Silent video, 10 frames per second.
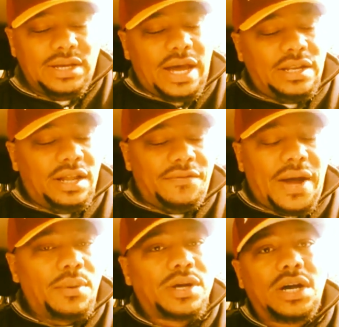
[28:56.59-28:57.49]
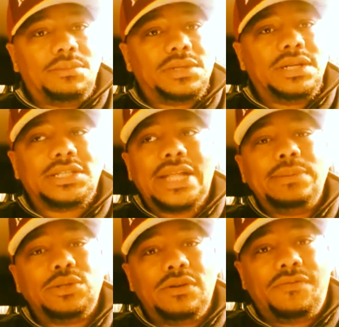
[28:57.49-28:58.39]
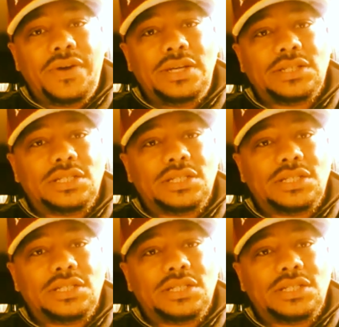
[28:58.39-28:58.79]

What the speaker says: I love how it comes in and slaps you in the face.